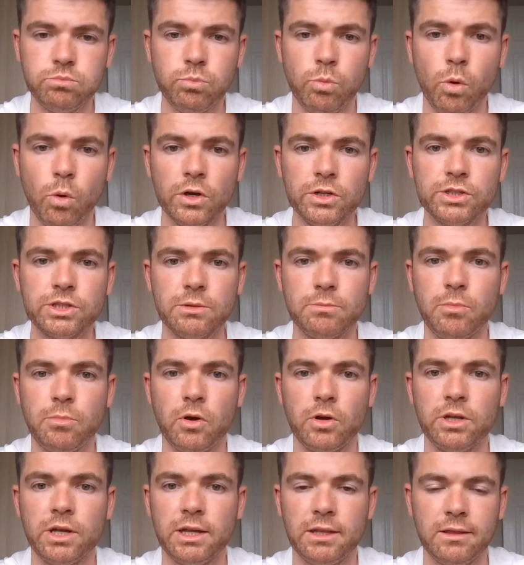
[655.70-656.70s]
what is the
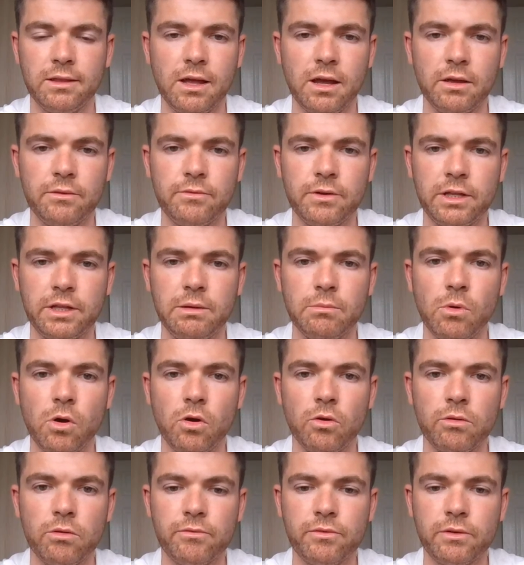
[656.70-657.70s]
point in life
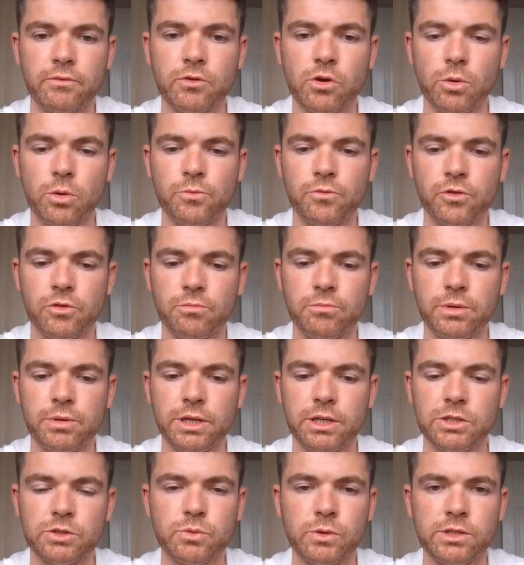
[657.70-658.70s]
anymore if I've gone from
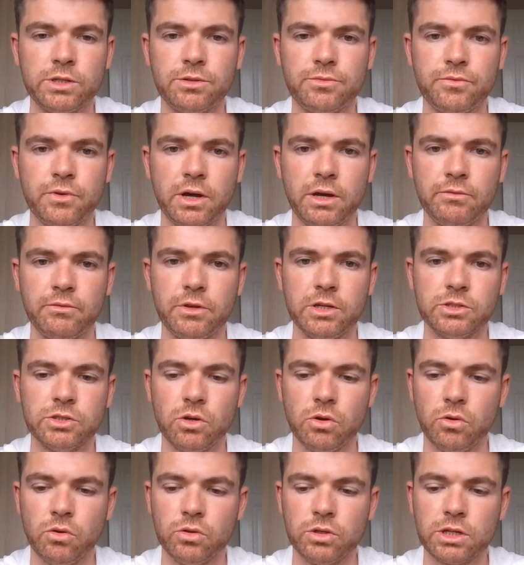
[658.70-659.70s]
being 25 years
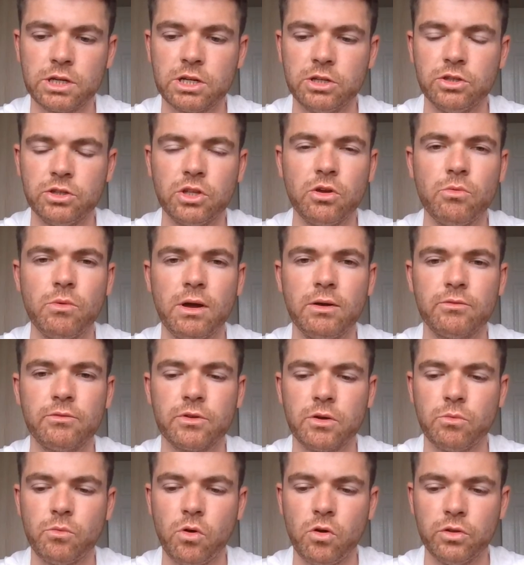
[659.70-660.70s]
old, can do whatever
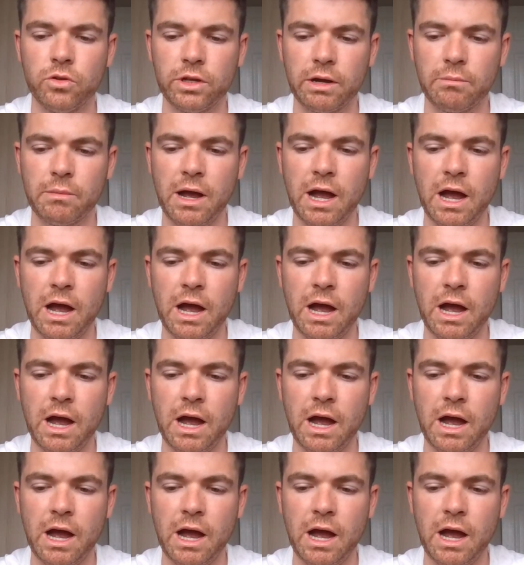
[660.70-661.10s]
I want, I'm